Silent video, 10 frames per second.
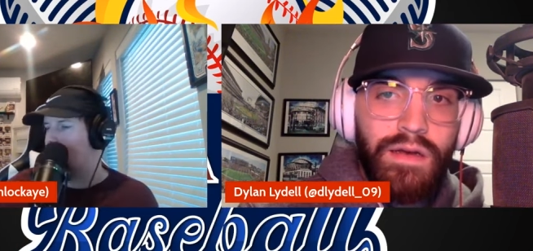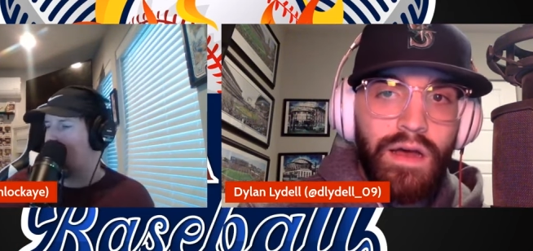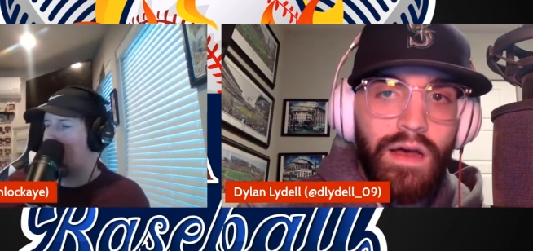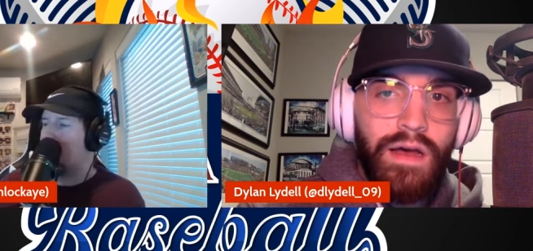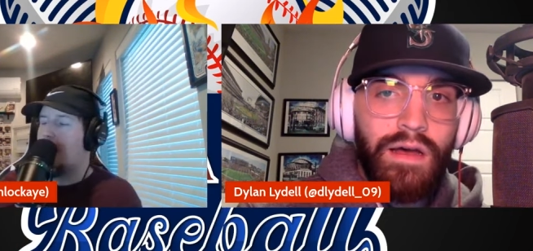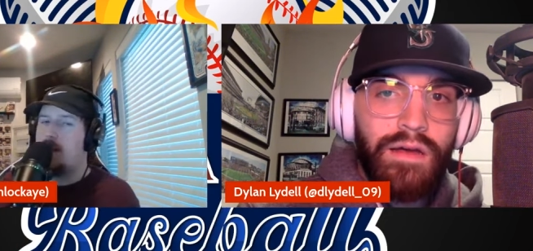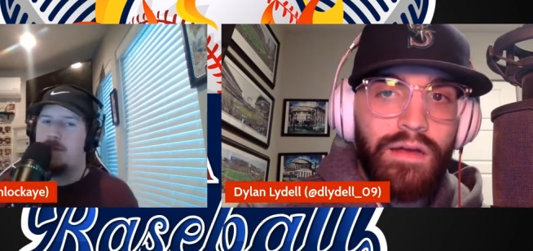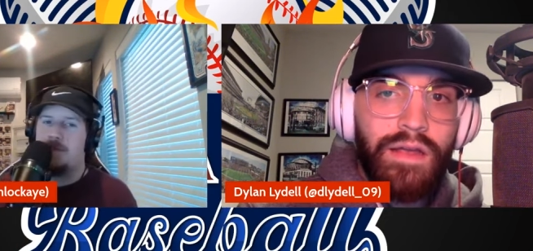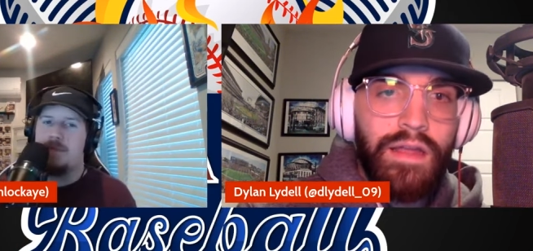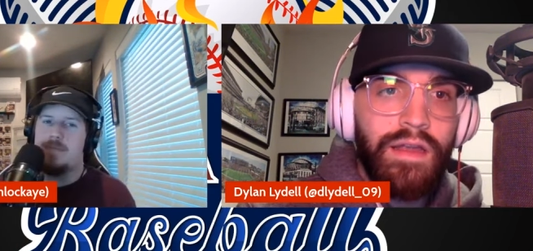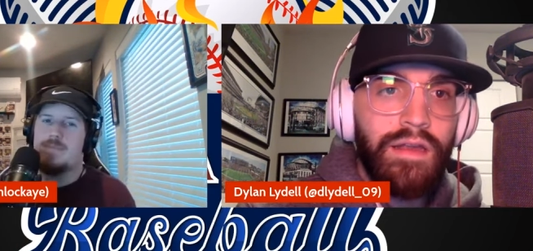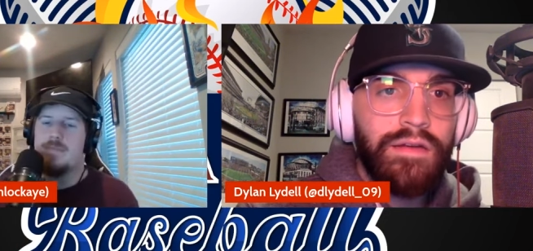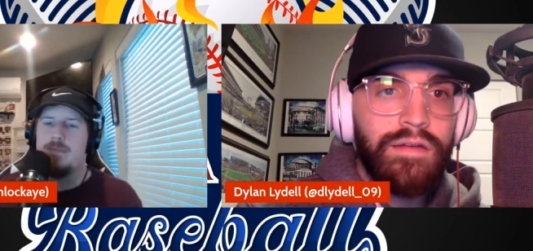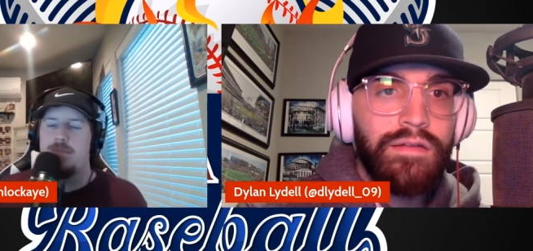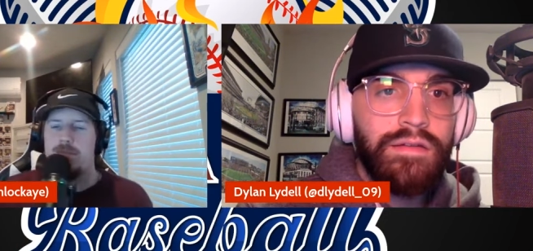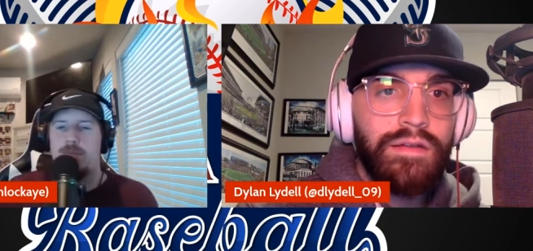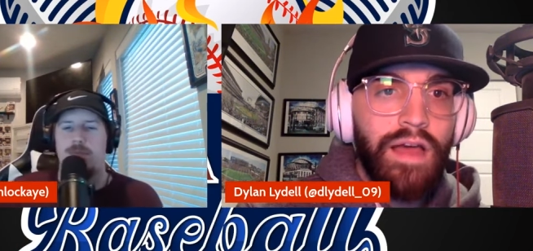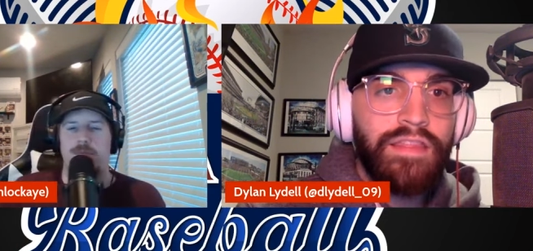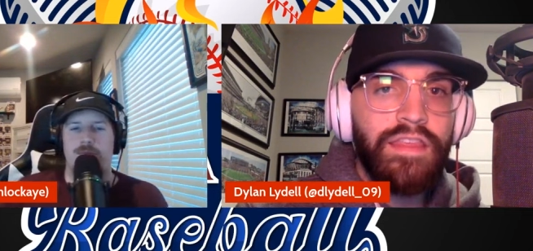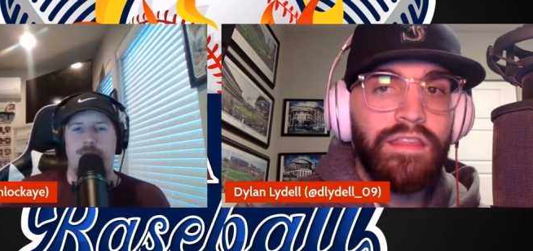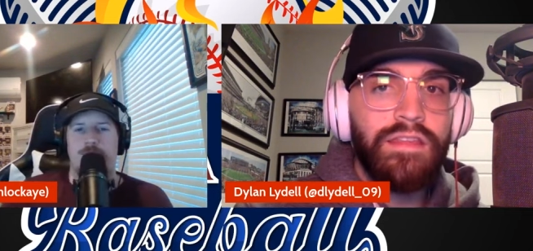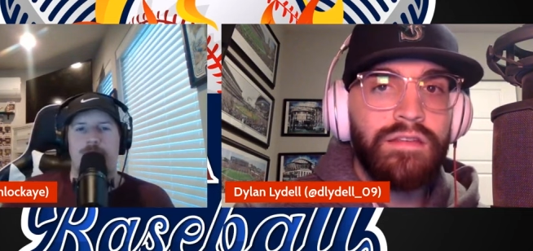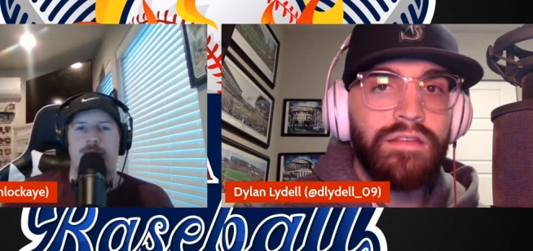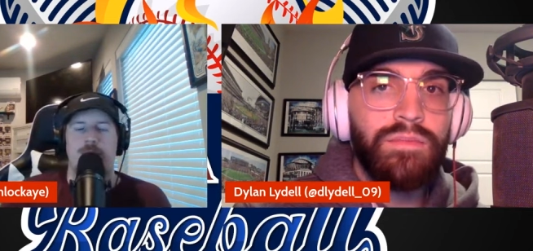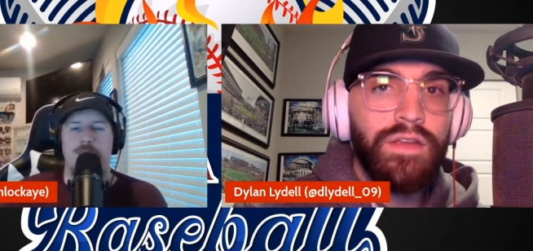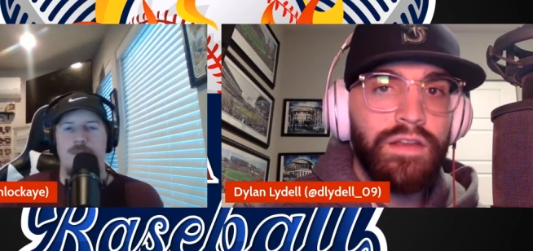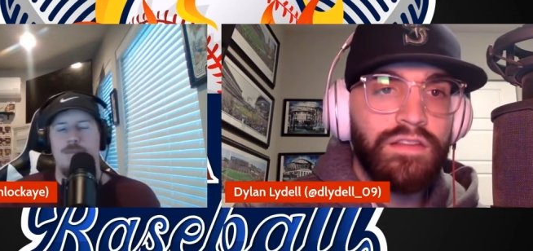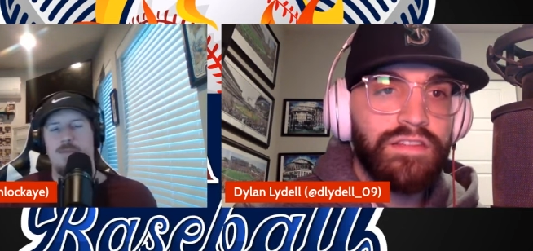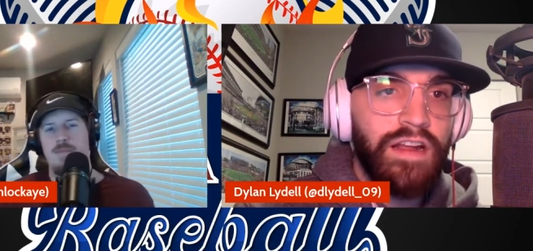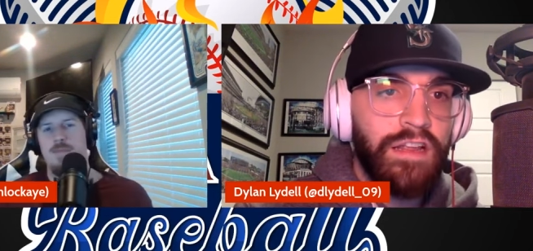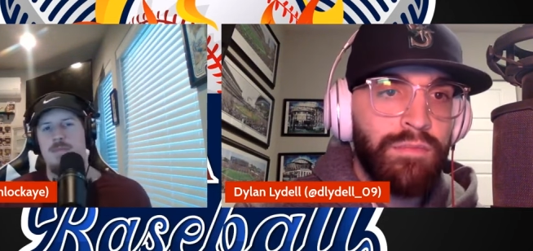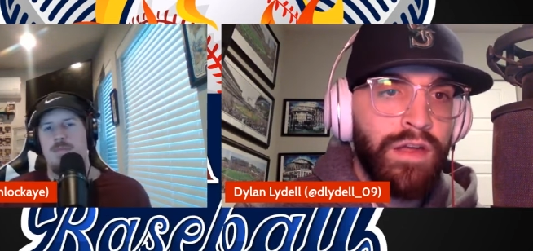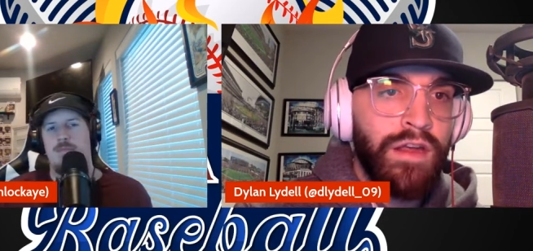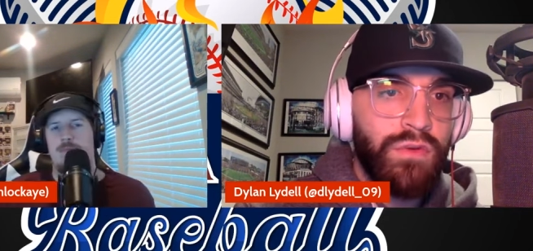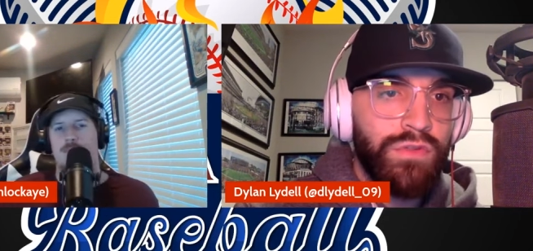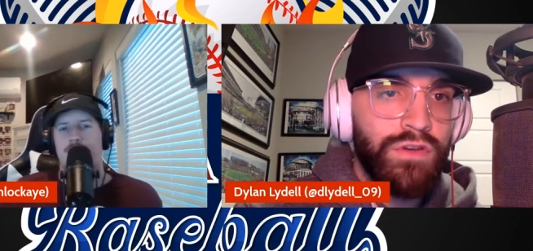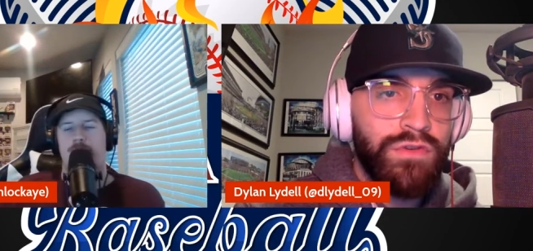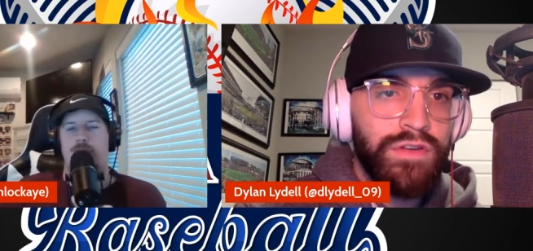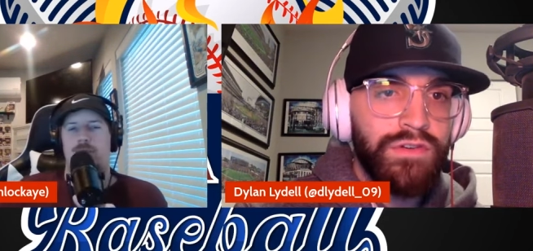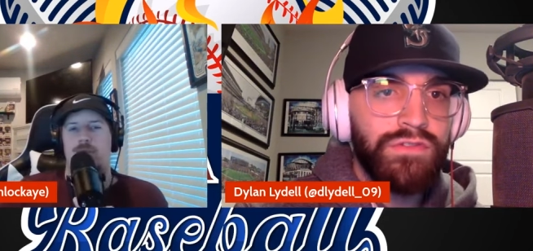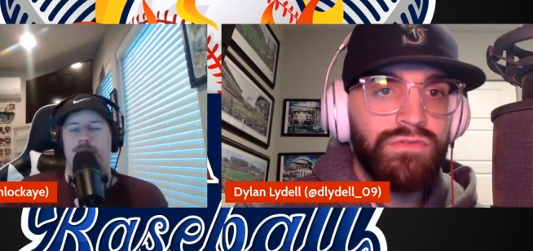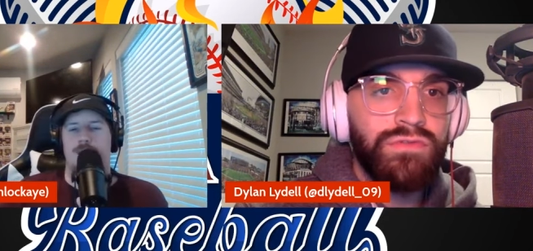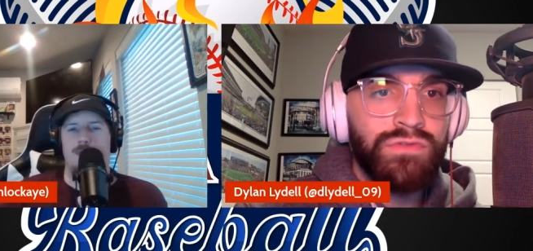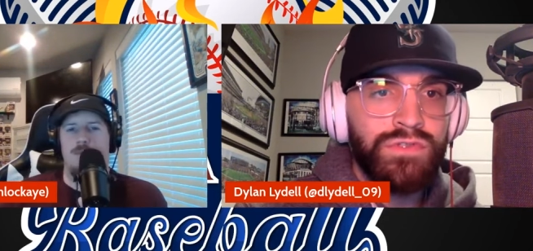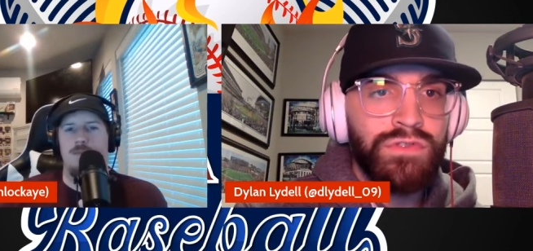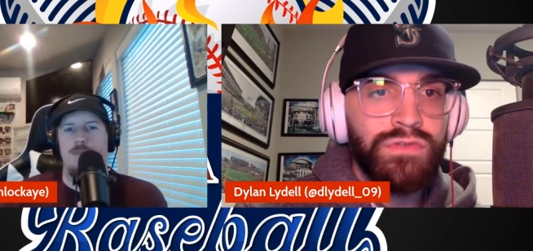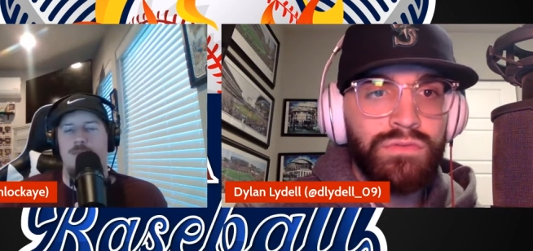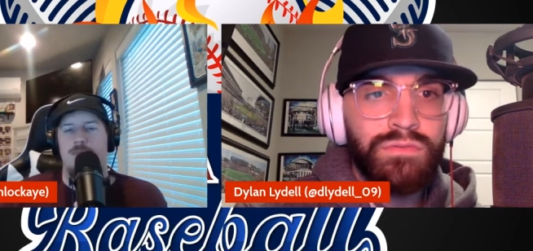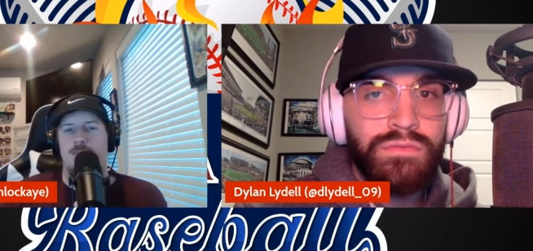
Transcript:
Speaker 1: Uh yeah. and I think this could be an exciting pairing with O'Neill Cruz too.